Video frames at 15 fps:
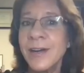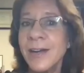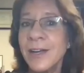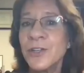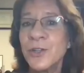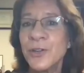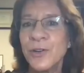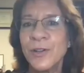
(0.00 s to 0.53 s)
and
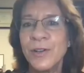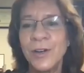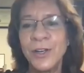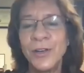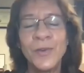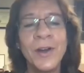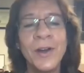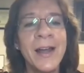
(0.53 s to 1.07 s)
external are
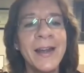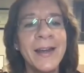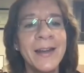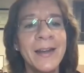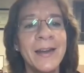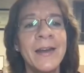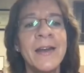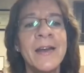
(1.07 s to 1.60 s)

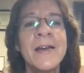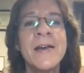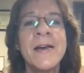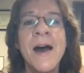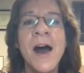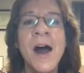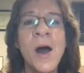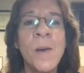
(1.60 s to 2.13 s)
united.
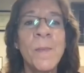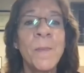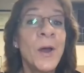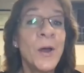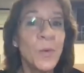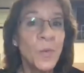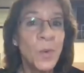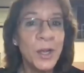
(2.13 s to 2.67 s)
Um,
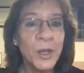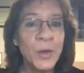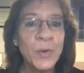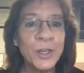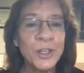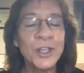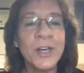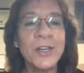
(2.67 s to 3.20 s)
what you
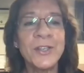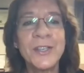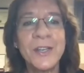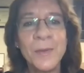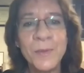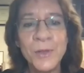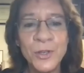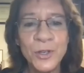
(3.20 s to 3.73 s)
were just
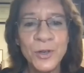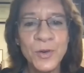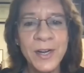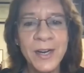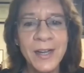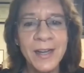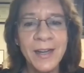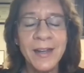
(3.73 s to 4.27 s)

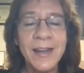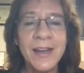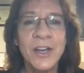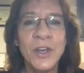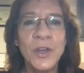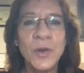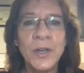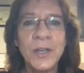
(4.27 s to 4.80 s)
demonstrating,
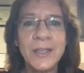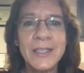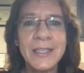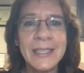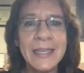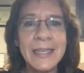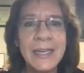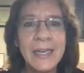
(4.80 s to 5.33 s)
you could
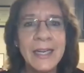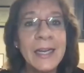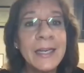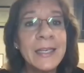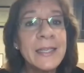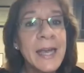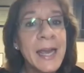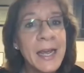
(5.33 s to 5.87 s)
see
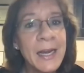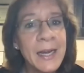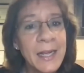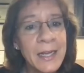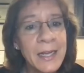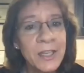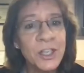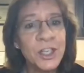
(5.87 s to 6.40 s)

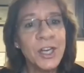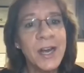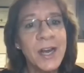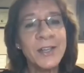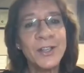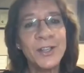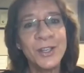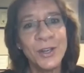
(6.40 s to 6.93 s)
containing the
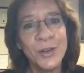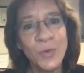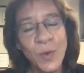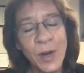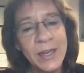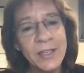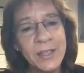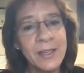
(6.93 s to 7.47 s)
chest and
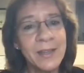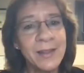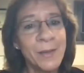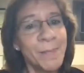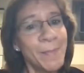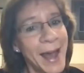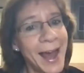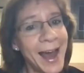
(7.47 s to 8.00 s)
raising the
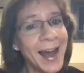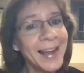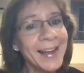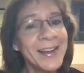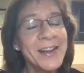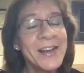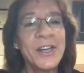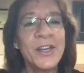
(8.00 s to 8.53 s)
back.
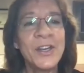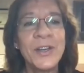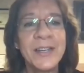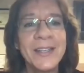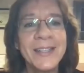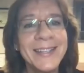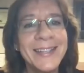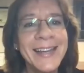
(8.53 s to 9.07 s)
You
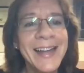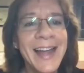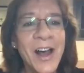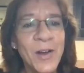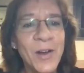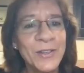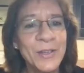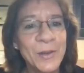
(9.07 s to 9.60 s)
can see
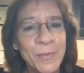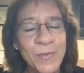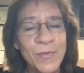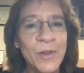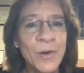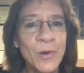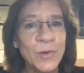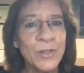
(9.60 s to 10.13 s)
how some of
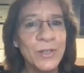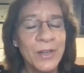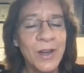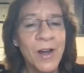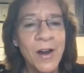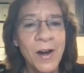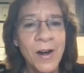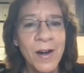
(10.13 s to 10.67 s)
those
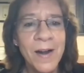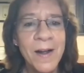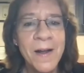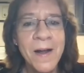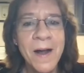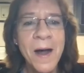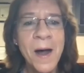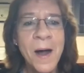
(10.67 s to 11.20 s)
are
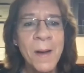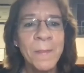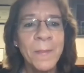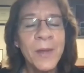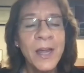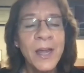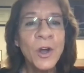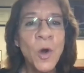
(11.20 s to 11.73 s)
um,
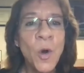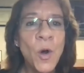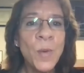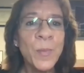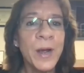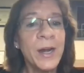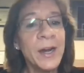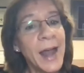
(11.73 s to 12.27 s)

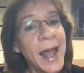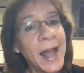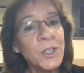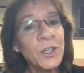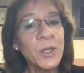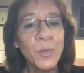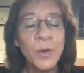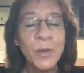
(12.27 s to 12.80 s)
incorporated
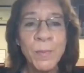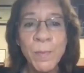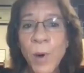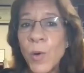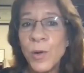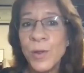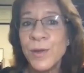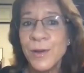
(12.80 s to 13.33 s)
actually with
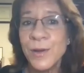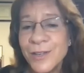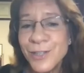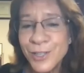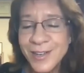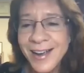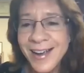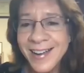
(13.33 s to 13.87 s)
both
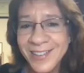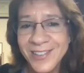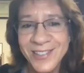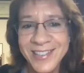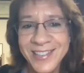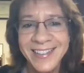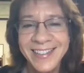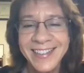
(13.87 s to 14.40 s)

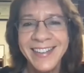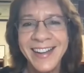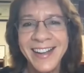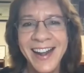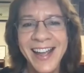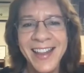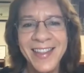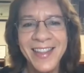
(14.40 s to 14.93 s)
styles.
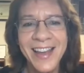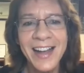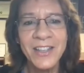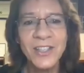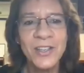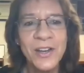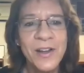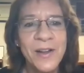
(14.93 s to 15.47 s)
And, and
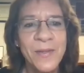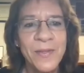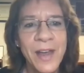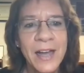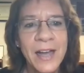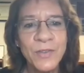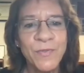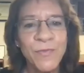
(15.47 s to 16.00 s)
that's,
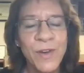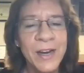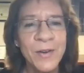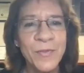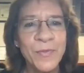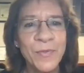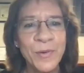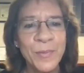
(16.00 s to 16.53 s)
that's
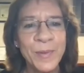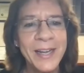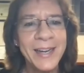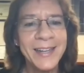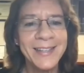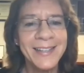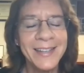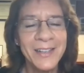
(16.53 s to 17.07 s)
fun for me
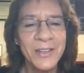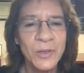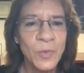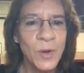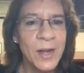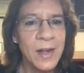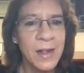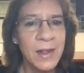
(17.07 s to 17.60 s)
to see as
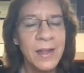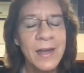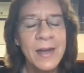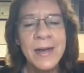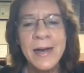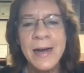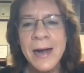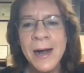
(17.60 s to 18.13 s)
well.
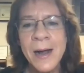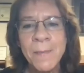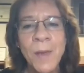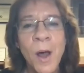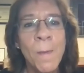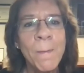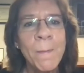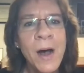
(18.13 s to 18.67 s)

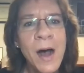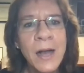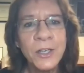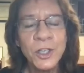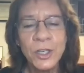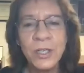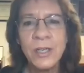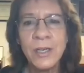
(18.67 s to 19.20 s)
Um,
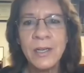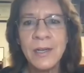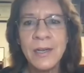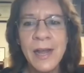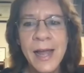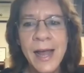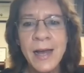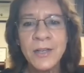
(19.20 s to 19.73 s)
much
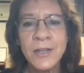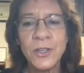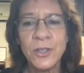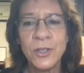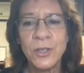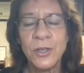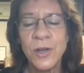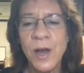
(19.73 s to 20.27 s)

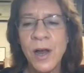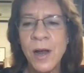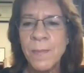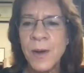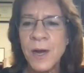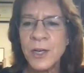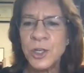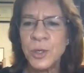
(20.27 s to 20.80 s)
less, uh,
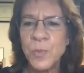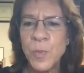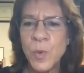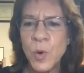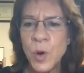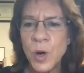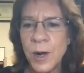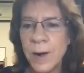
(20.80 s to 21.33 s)
much
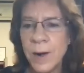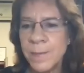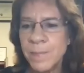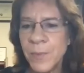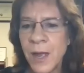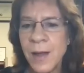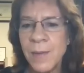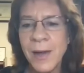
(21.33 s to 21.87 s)
more,
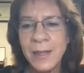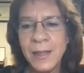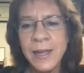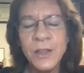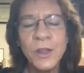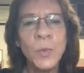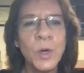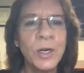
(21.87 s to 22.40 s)
um, I
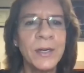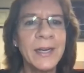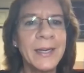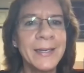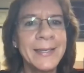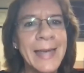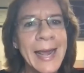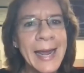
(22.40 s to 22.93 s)
like the word
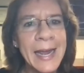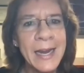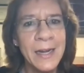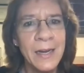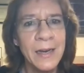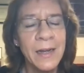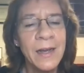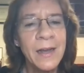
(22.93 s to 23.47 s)

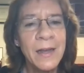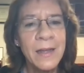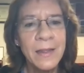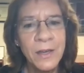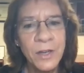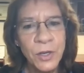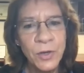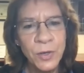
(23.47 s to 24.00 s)
contained
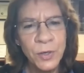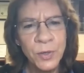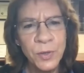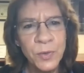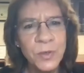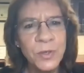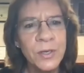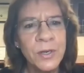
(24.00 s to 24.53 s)
that you
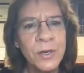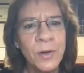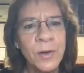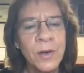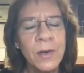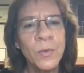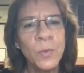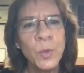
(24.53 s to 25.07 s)
used. You
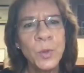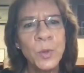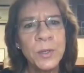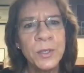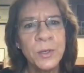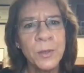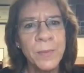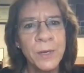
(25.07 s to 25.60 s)
know, Wu
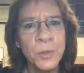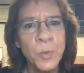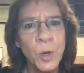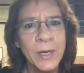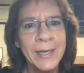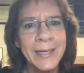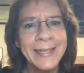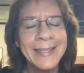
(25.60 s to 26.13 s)
is a much
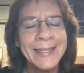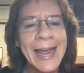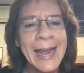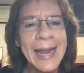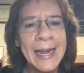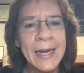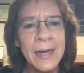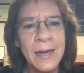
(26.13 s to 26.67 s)
more
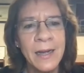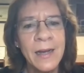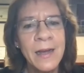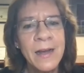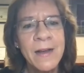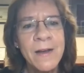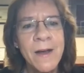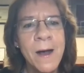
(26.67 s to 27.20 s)
contained
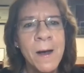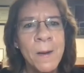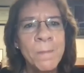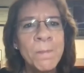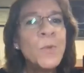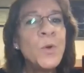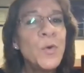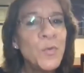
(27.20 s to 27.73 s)

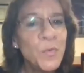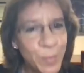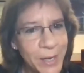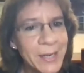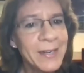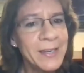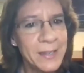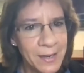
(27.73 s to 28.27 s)
um,
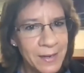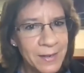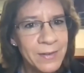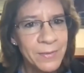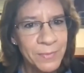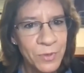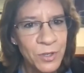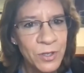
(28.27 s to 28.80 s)
movement
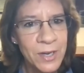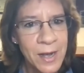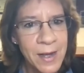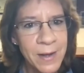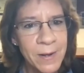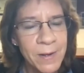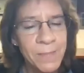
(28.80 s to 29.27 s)
style.